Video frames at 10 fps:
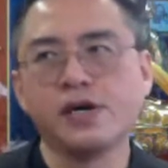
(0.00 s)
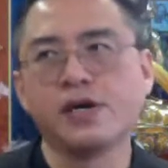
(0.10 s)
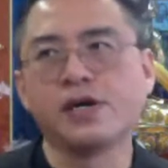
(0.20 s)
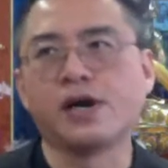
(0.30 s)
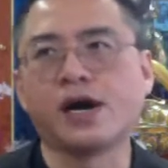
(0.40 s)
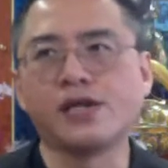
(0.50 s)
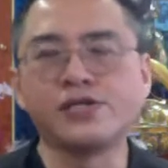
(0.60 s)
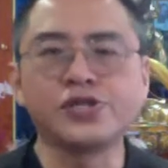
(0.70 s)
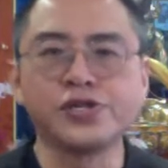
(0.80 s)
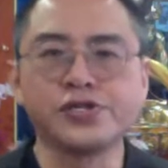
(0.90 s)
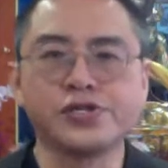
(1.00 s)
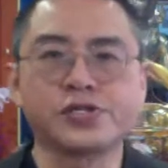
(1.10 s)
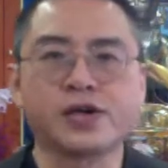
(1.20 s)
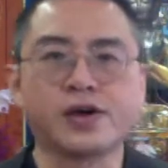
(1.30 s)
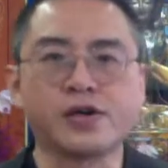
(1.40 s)
other
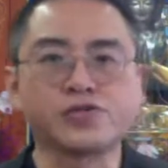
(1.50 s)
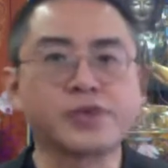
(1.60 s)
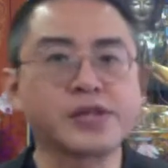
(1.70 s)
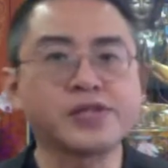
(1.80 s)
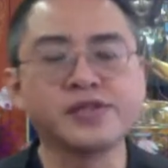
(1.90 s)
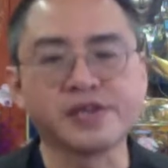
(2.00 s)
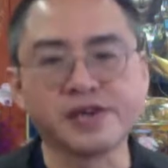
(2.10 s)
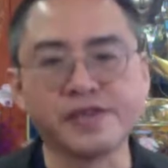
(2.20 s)
changes are threatening